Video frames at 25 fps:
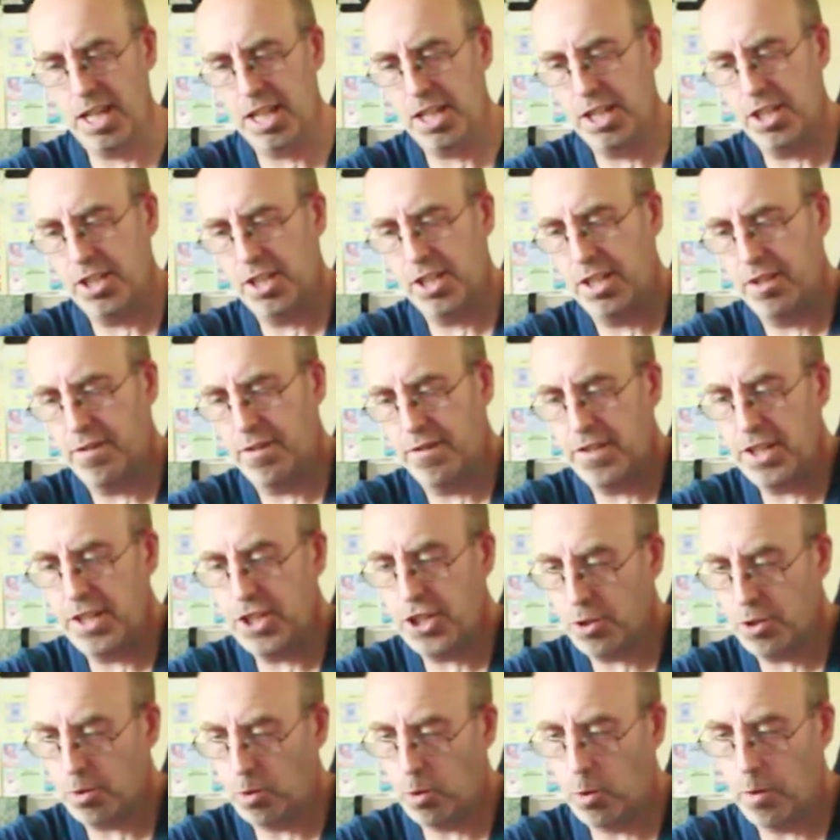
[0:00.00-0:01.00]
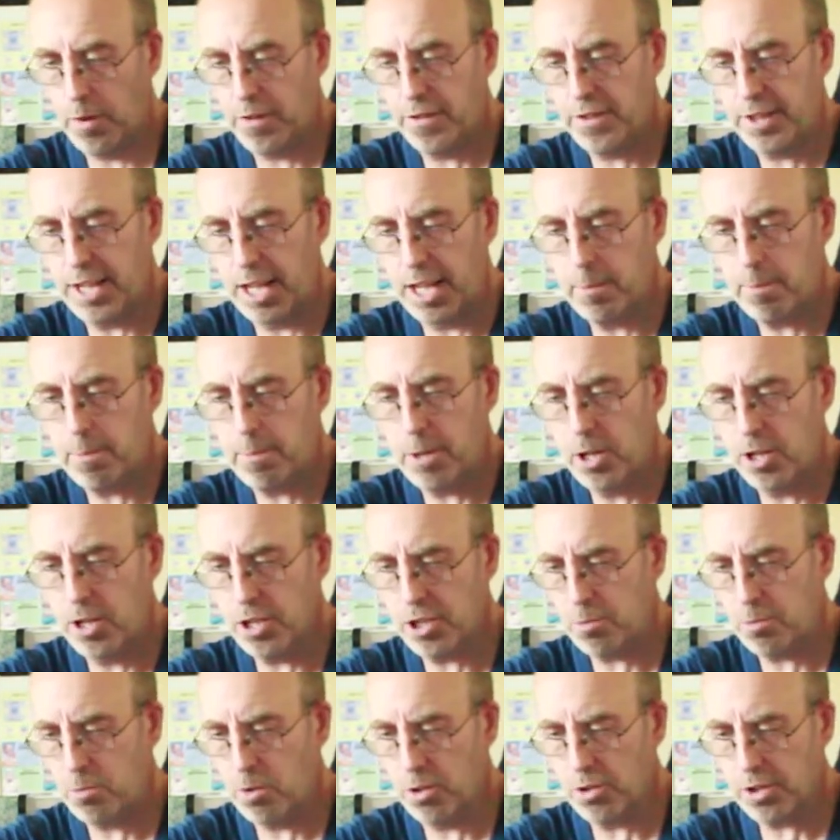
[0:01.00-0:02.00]
individual. If that
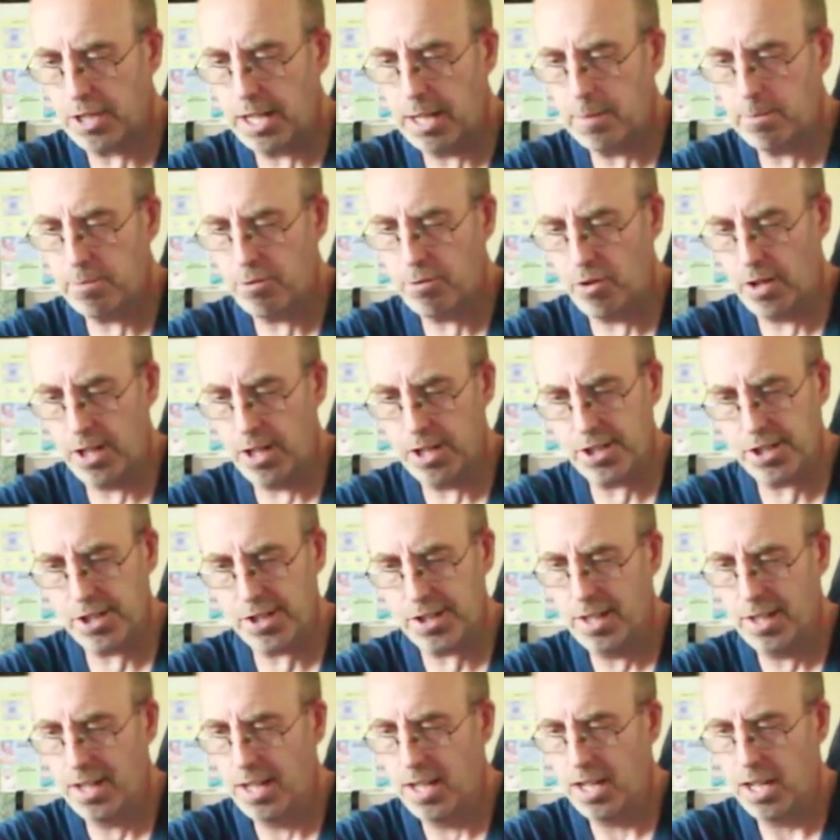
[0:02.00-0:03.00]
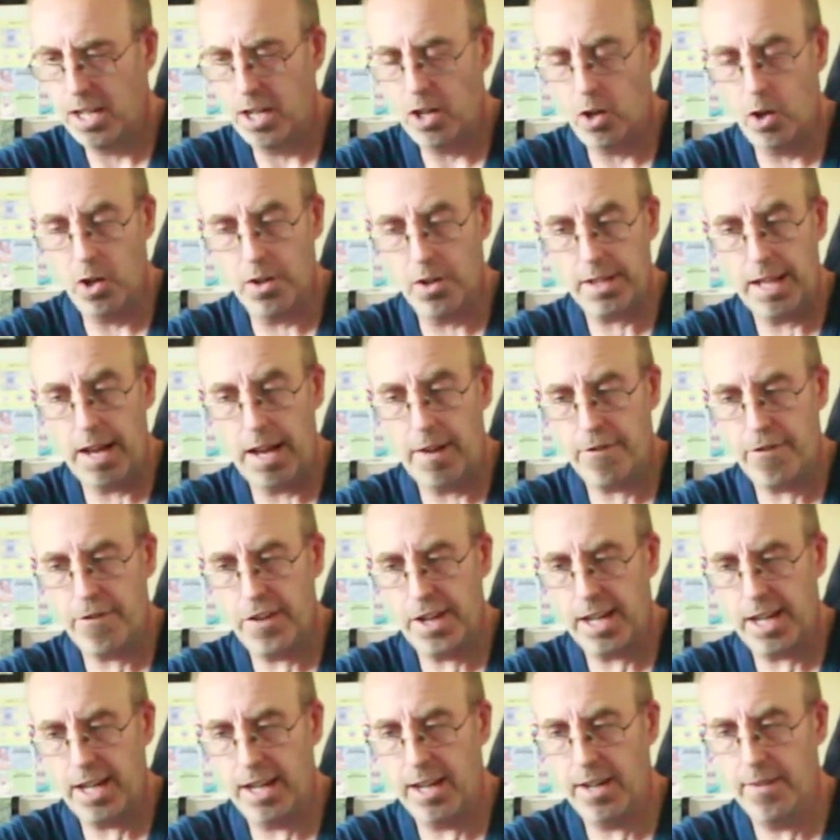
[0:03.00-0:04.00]
person wants that price or that
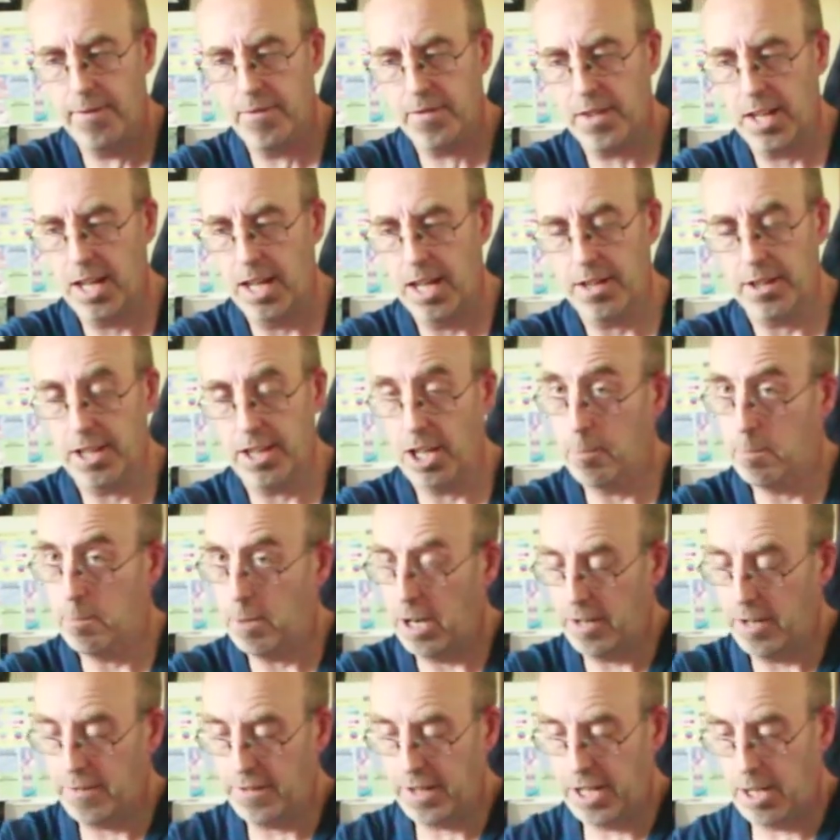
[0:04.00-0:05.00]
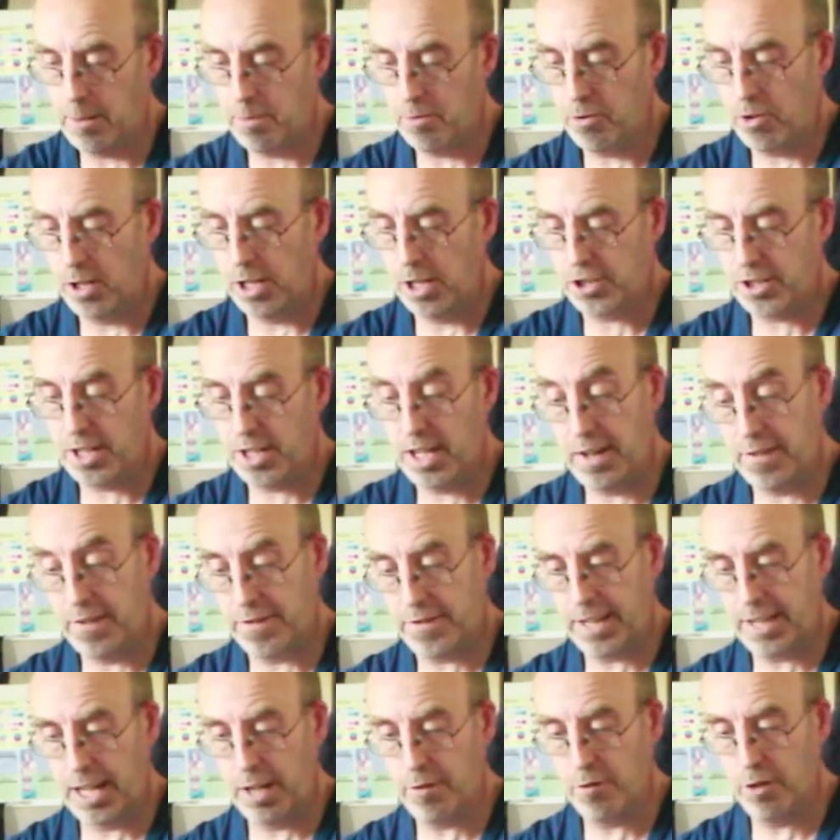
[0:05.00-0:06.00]
figure, they'll pay for that price
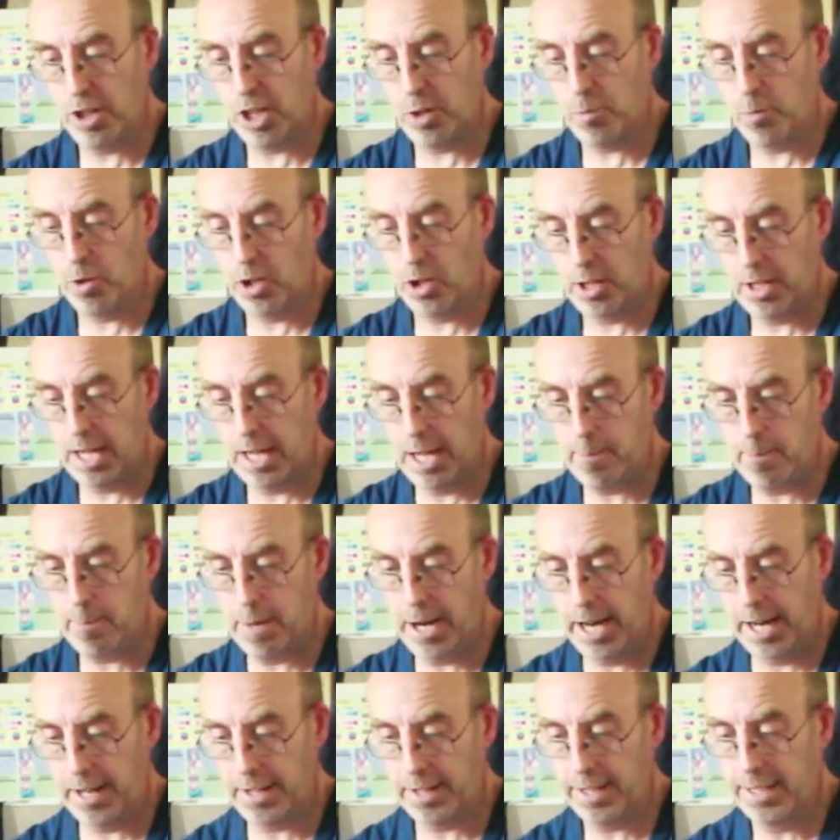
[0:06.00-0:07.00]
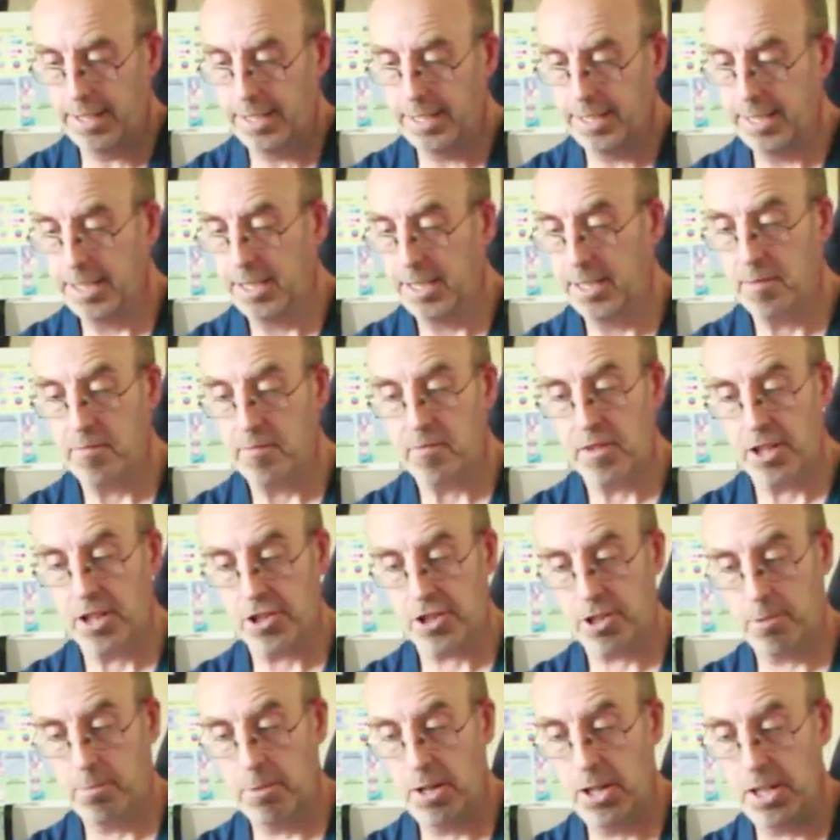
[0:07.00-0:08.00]
if they really want it that bad.
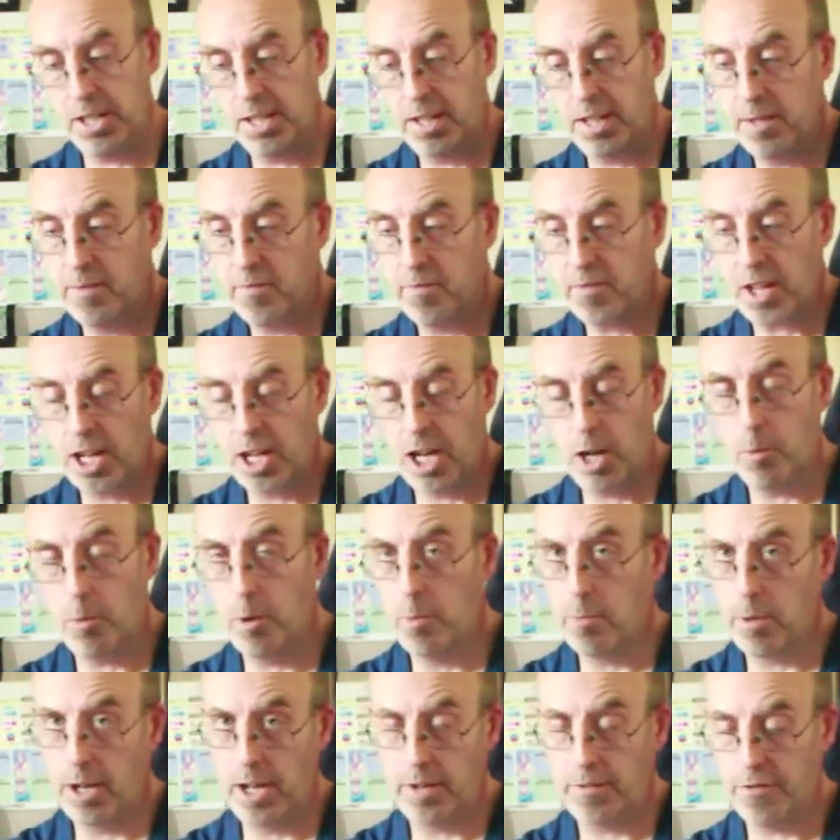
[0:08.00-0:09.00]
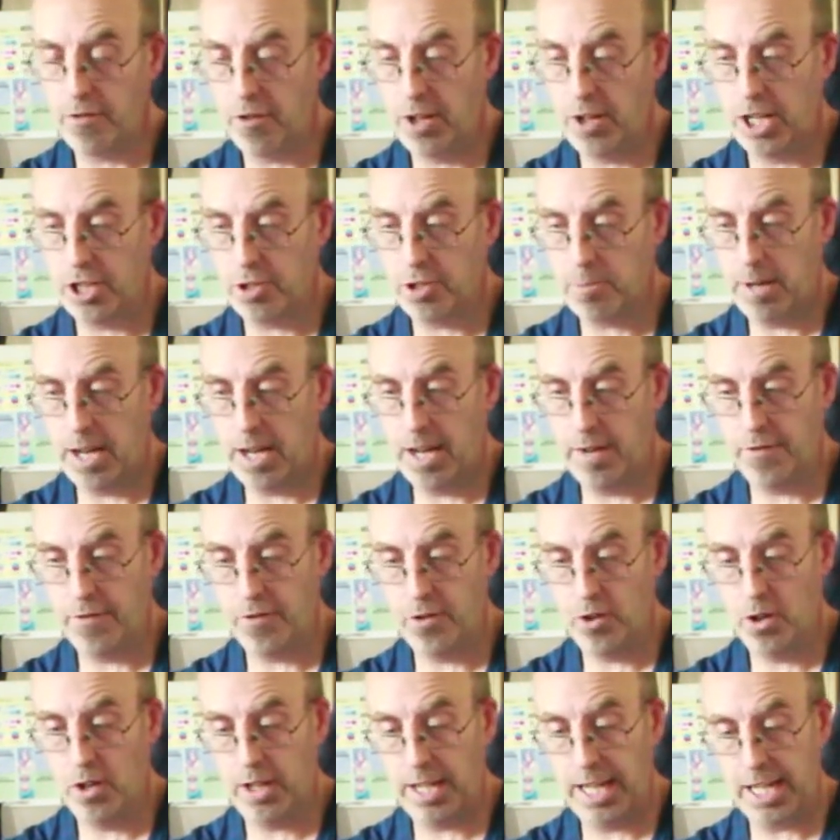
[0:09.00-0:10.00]
To me, I won't pay £300
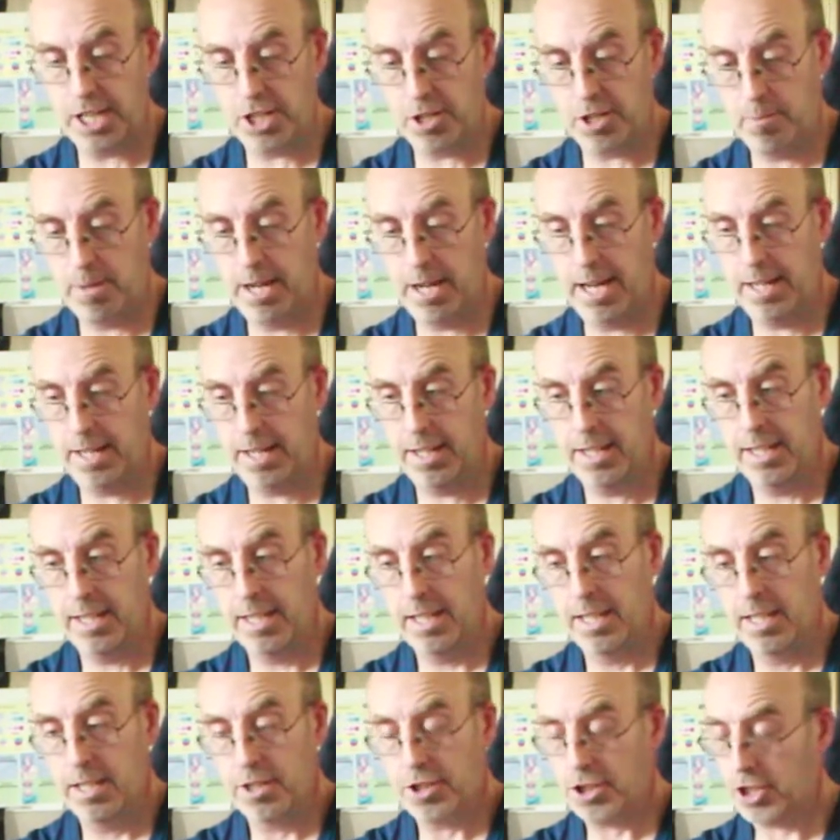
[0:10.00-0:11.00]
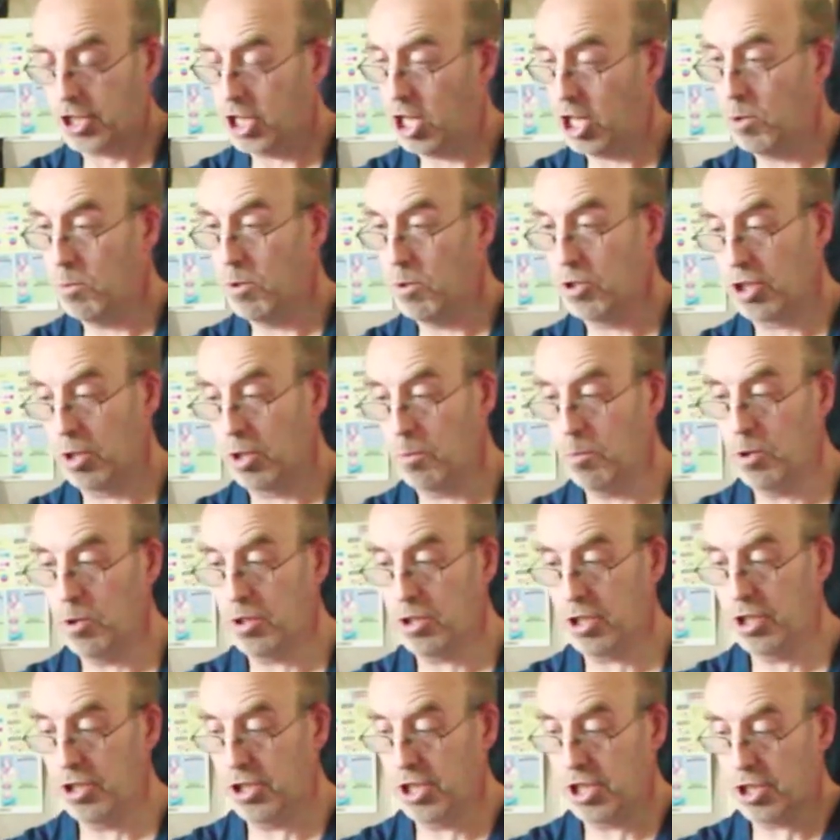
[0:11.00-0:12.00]
for an Action Man. Star Wars I
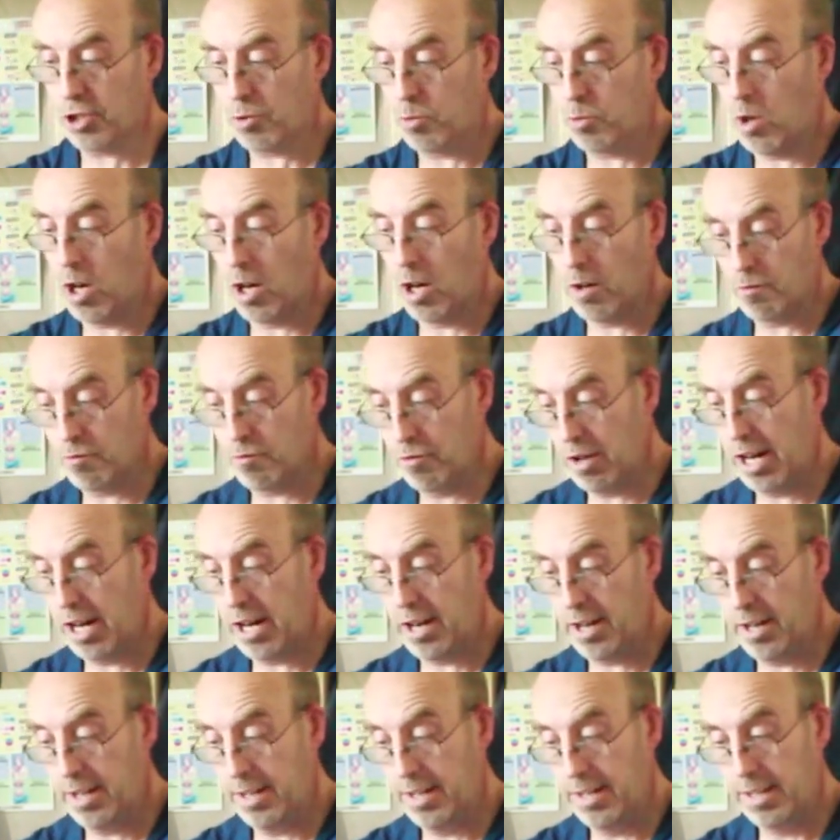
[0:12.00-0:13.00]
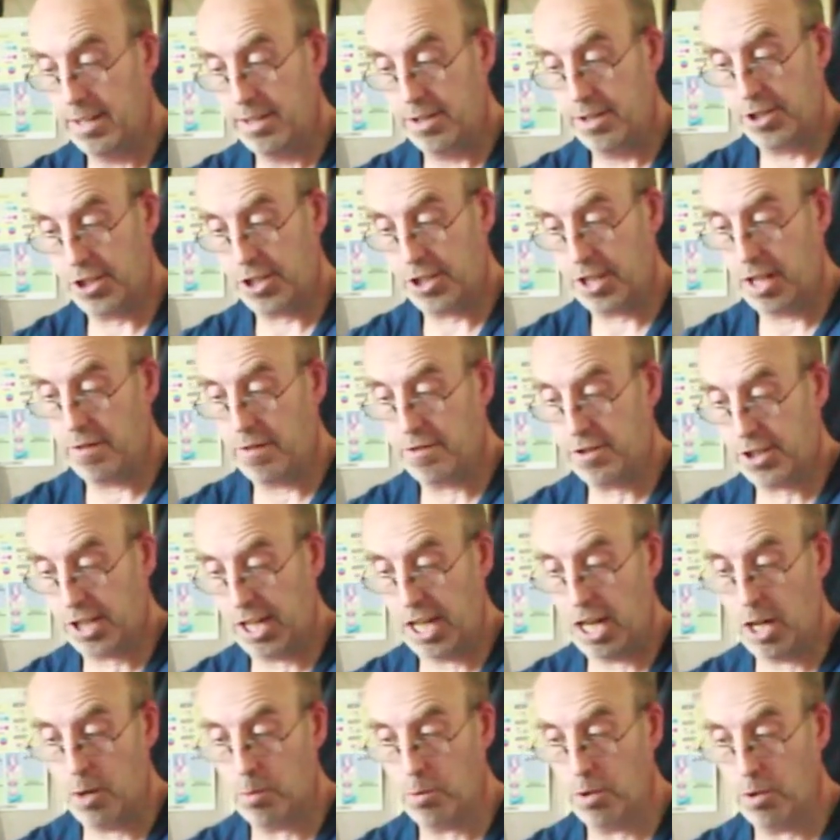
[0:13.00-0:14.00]
would, because it's quite rare stuff to
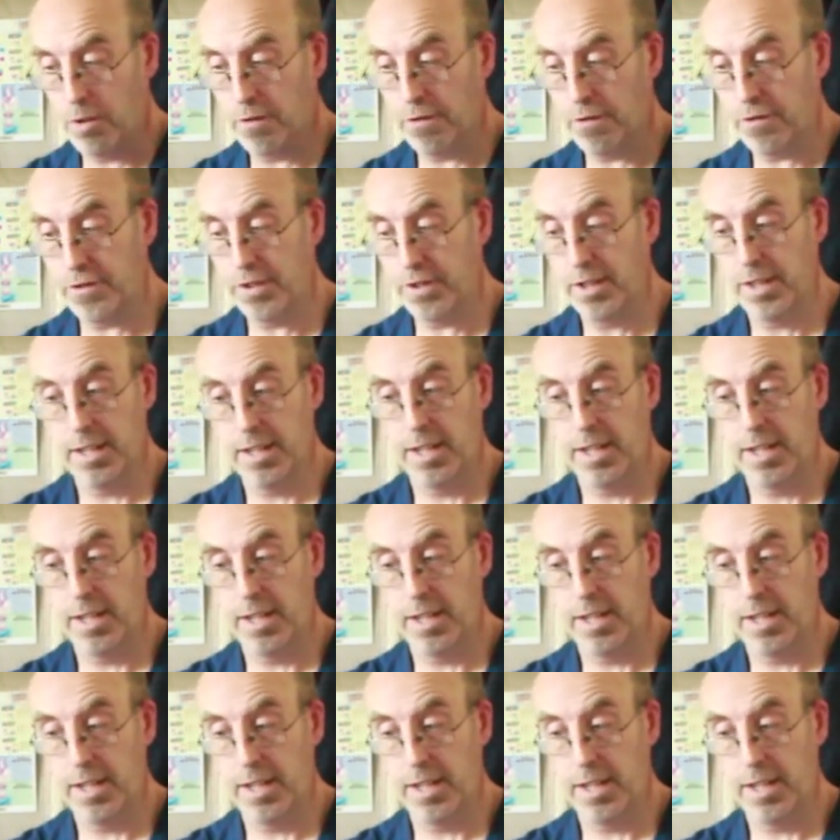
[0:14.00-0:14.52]
get hold of,